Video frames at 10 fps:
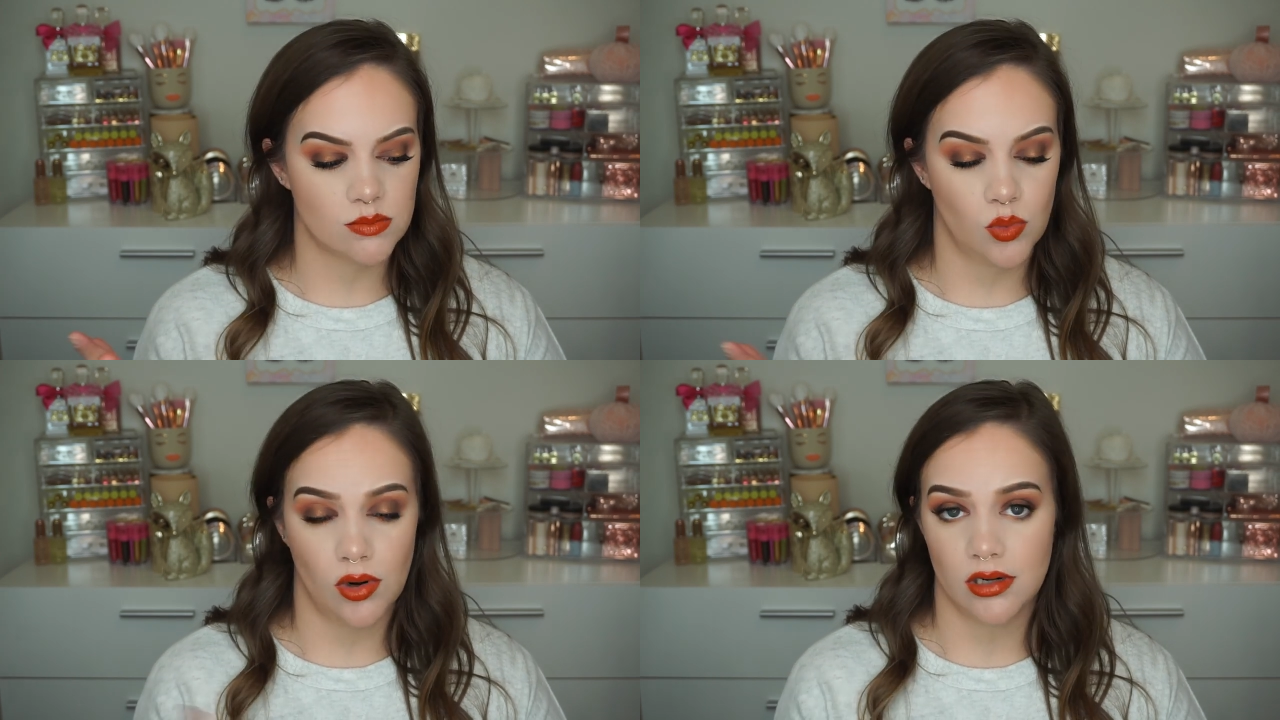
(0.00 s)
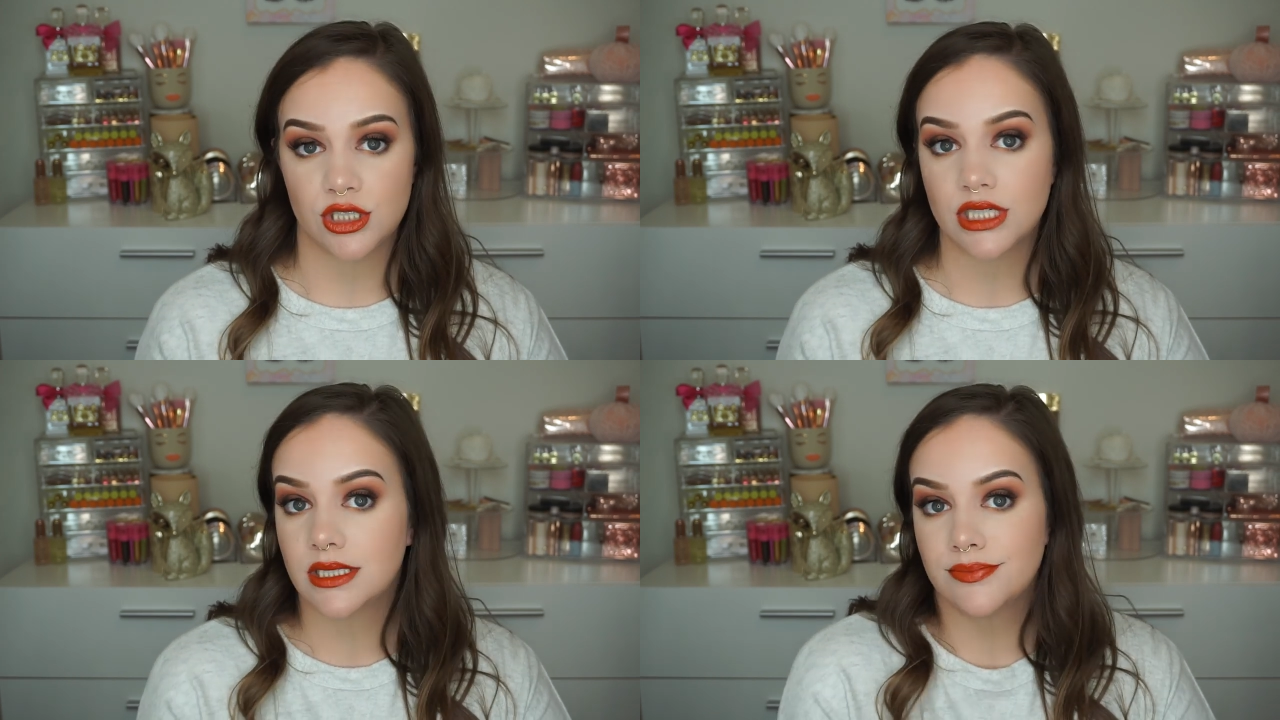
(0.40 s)
more
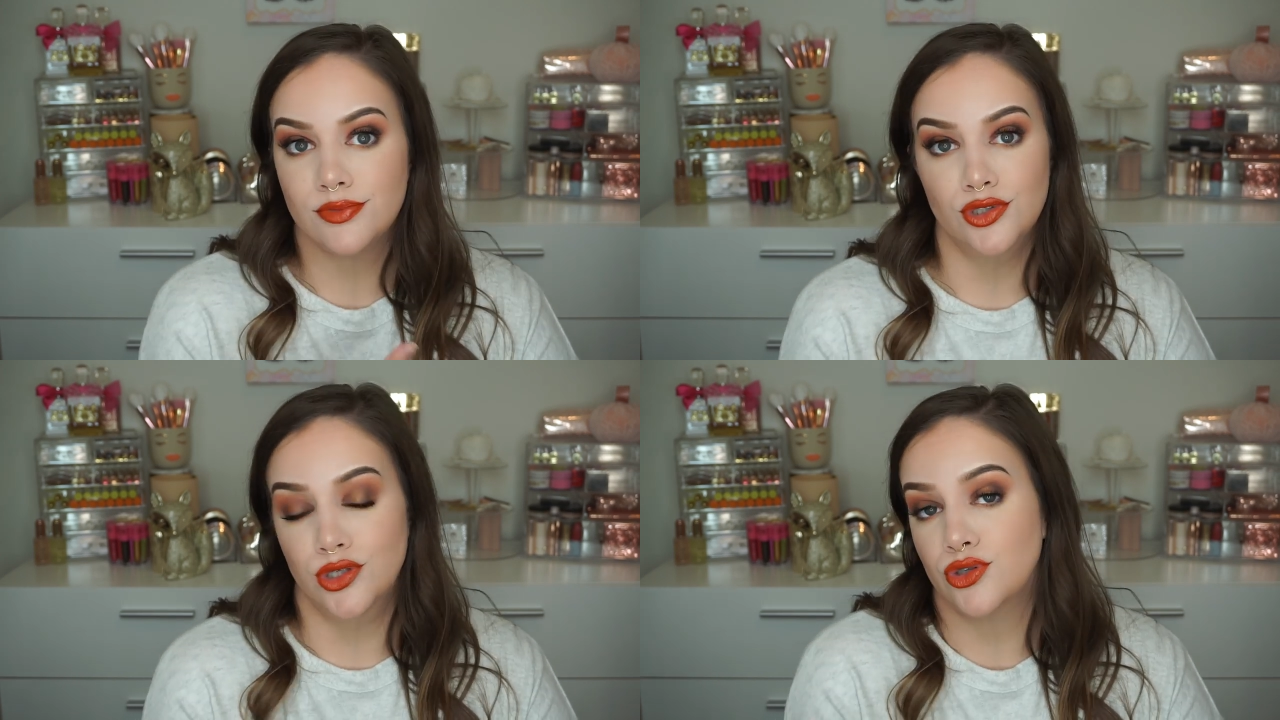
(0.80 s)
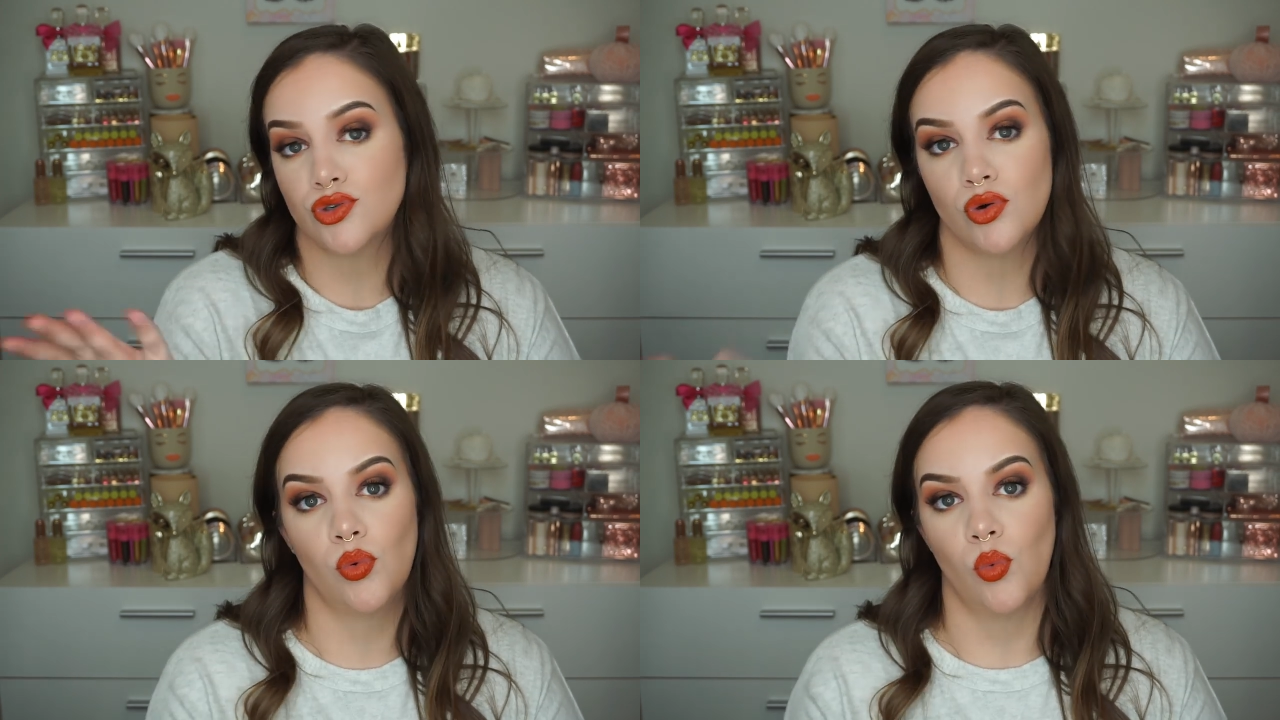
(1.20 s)
just
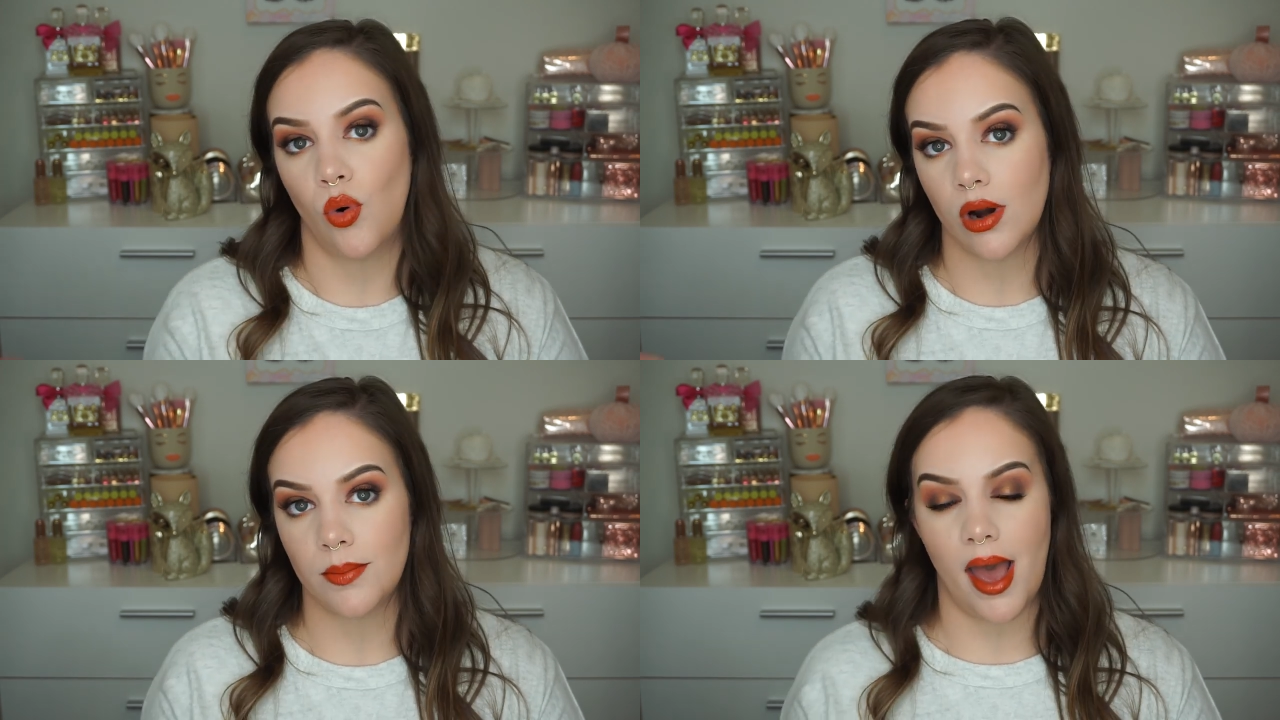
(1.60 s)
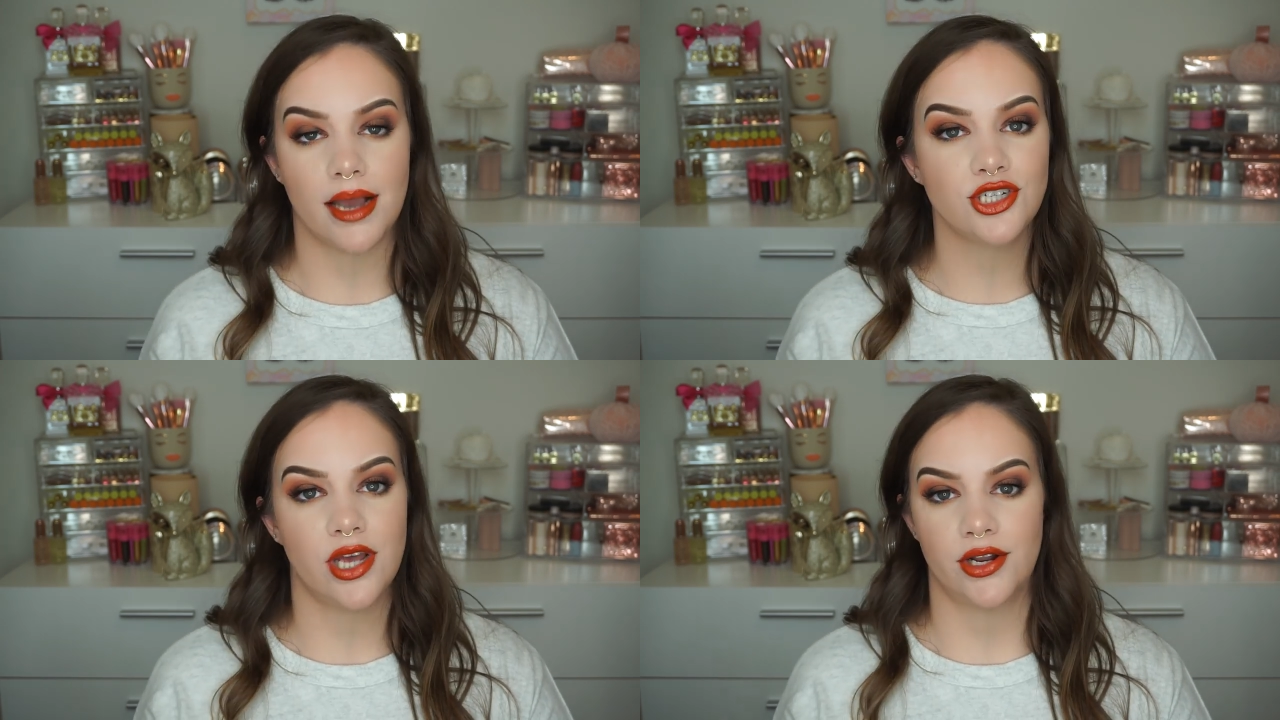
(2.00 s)
neutral warm
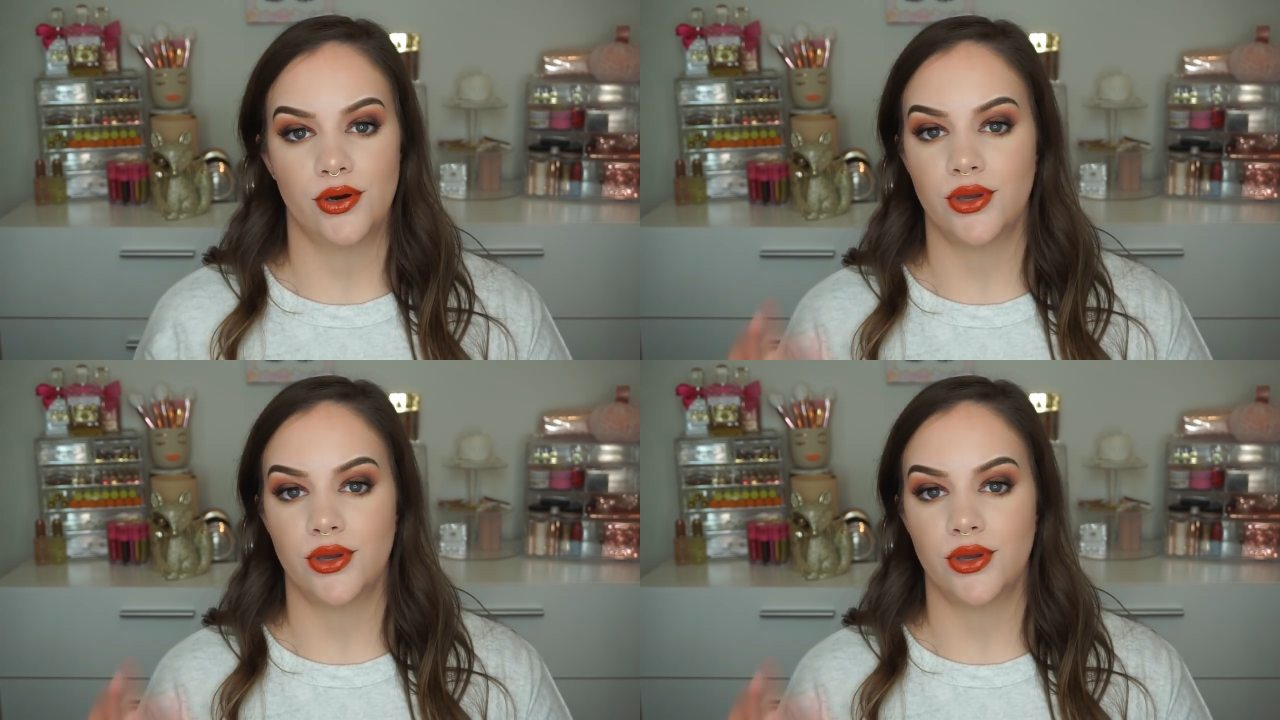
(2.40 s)
eyeshadow.